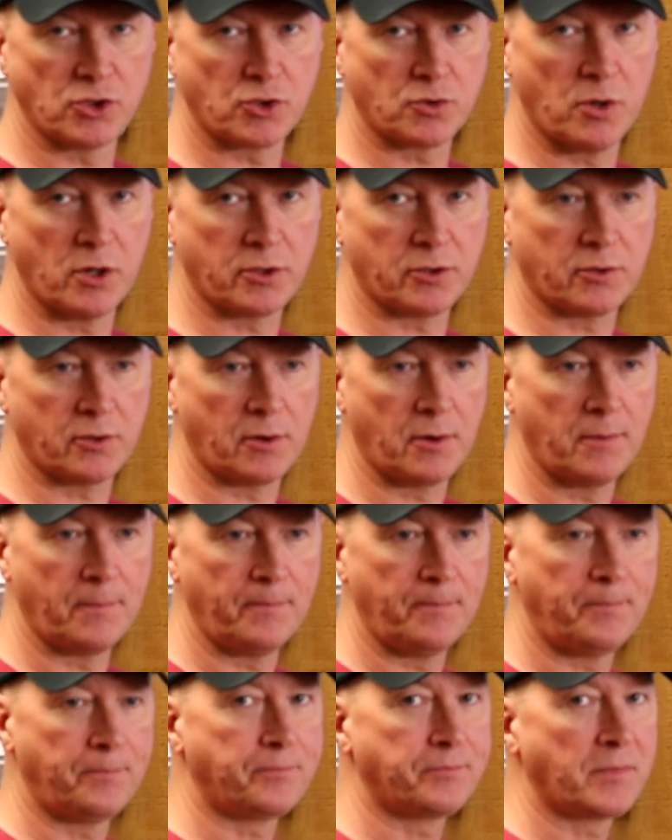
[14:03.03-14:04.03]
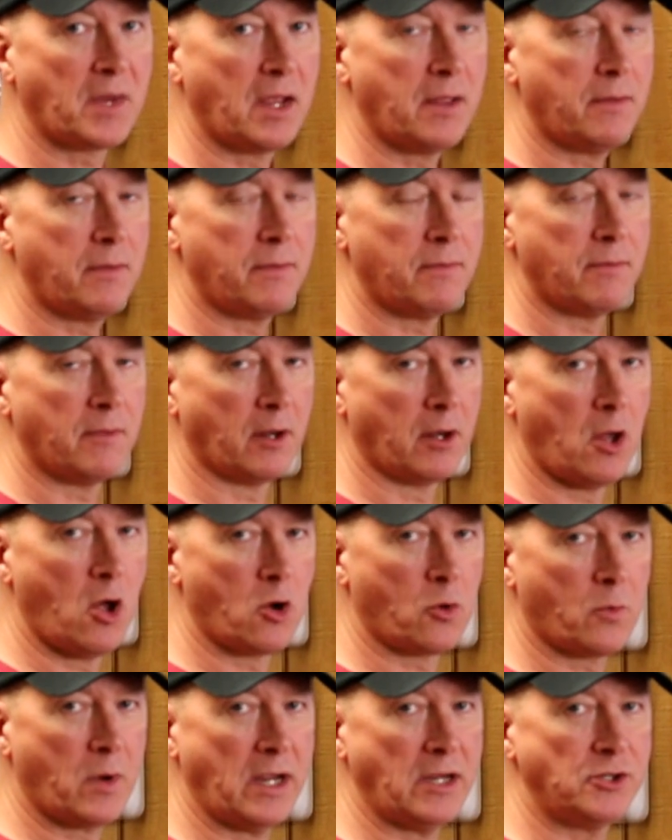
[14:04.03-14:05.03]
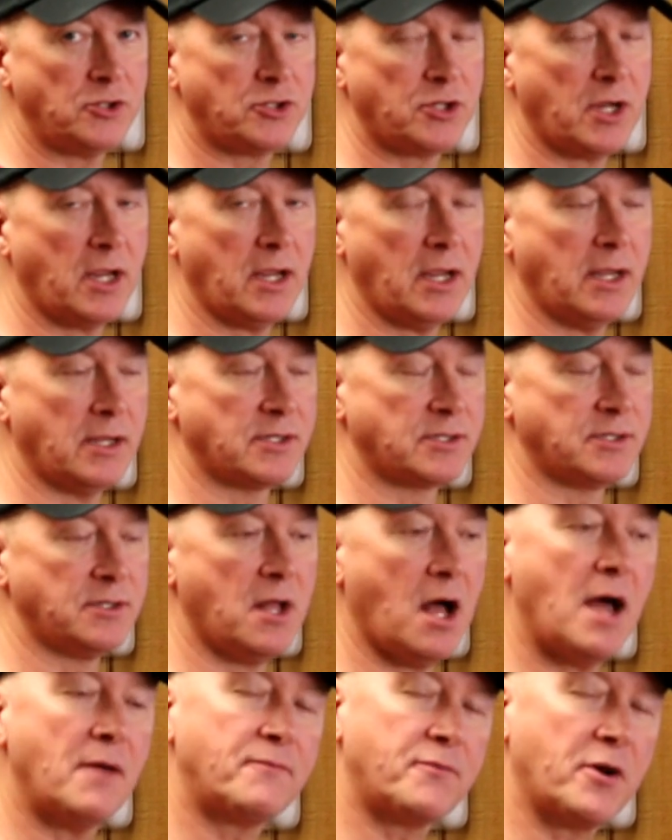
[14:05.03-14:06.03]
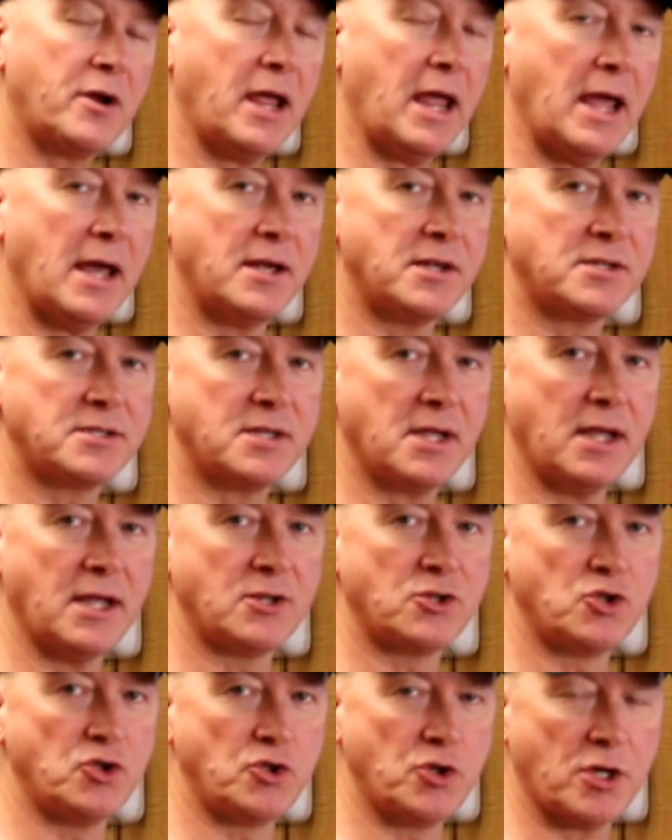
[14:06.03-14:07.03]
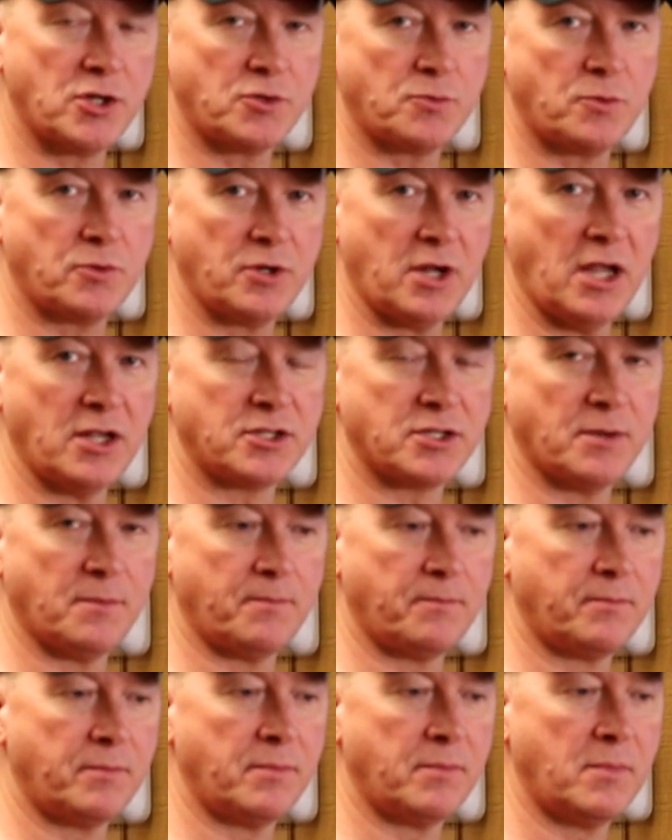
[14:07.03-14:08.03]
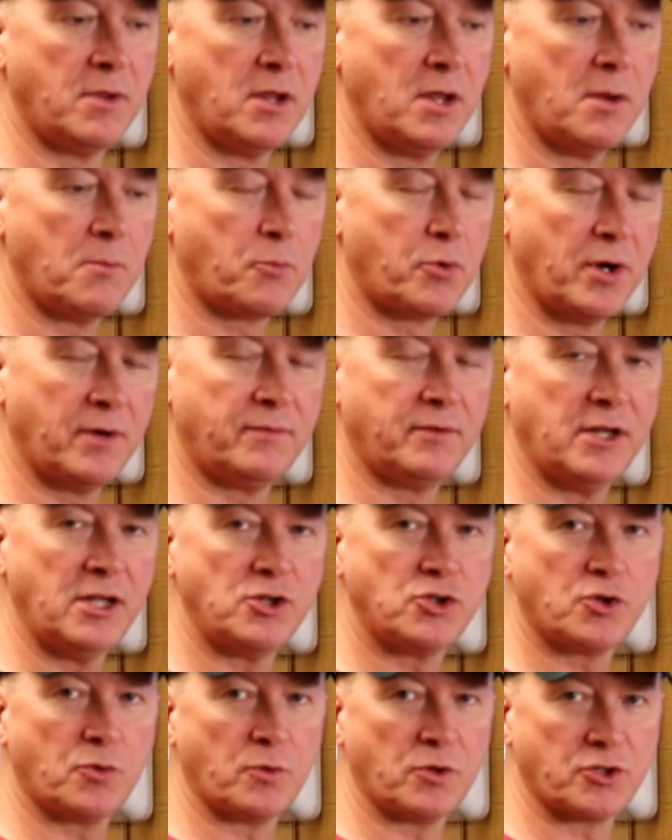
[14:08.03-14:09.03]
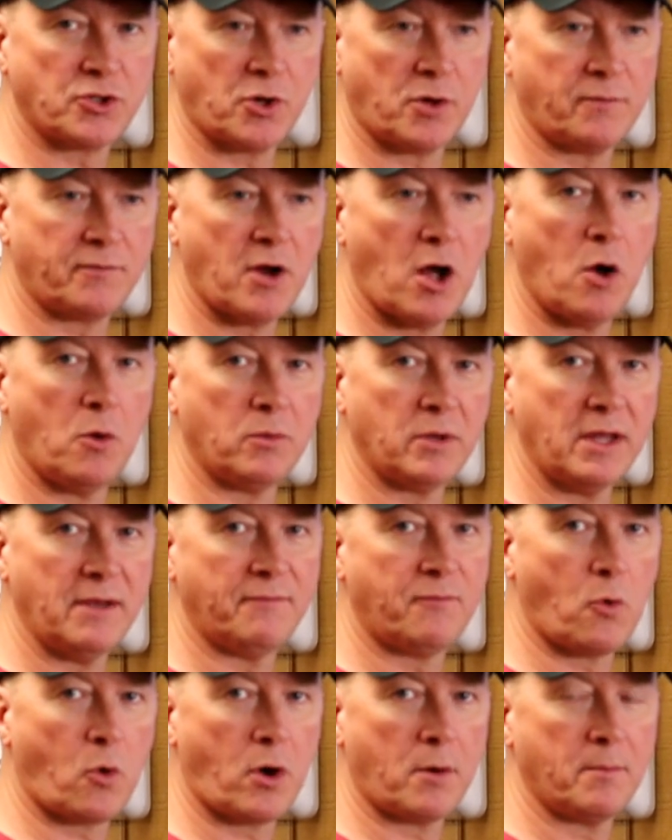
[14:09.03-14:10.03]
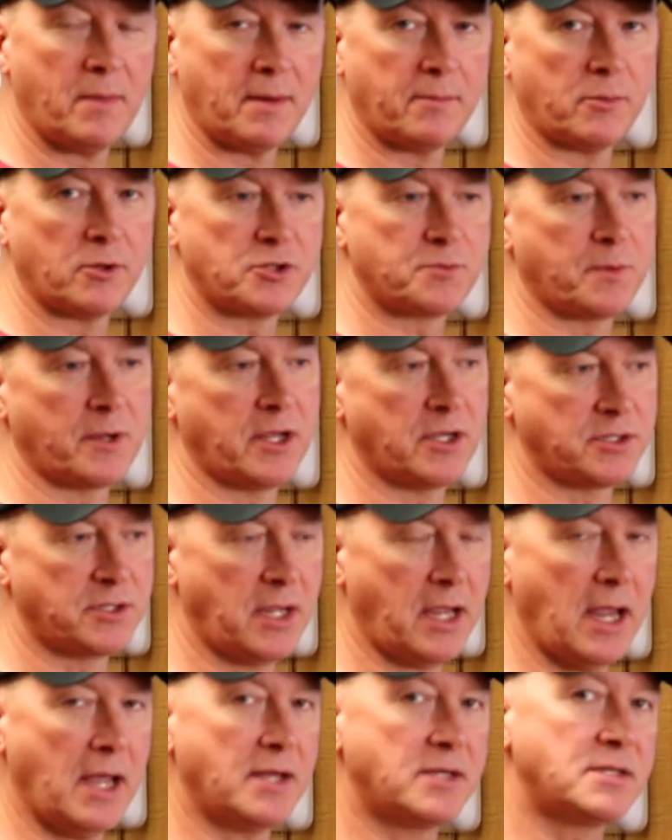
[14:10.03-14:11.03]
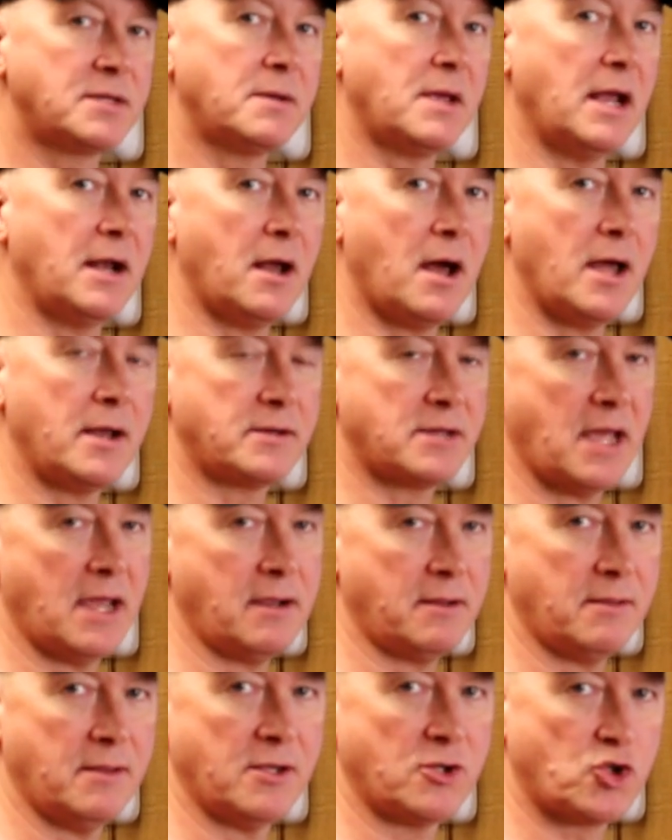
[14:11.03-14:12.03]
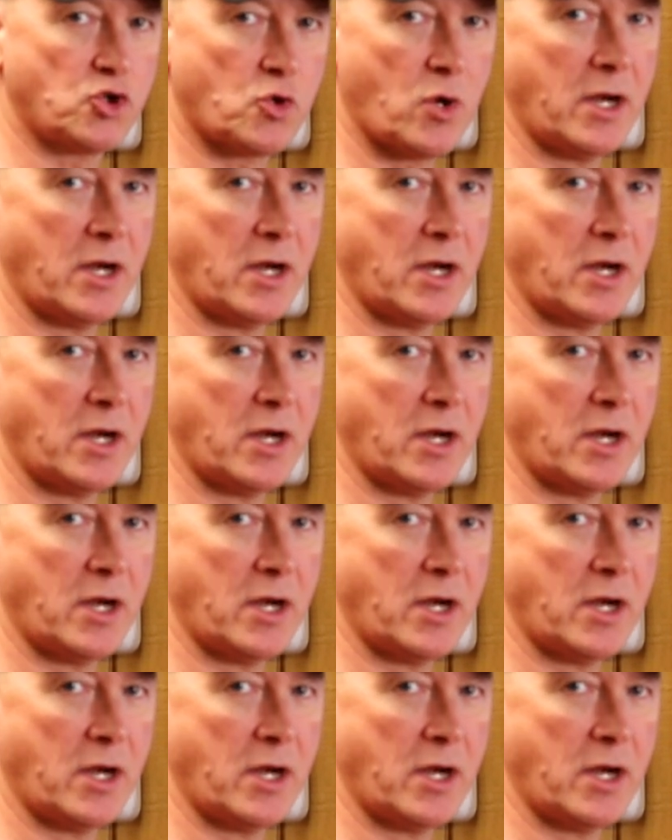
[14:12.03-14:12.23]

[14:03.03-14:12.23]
instructor. The long range is not for guests. It's a privilege reserved only for our members, because guests cannot take this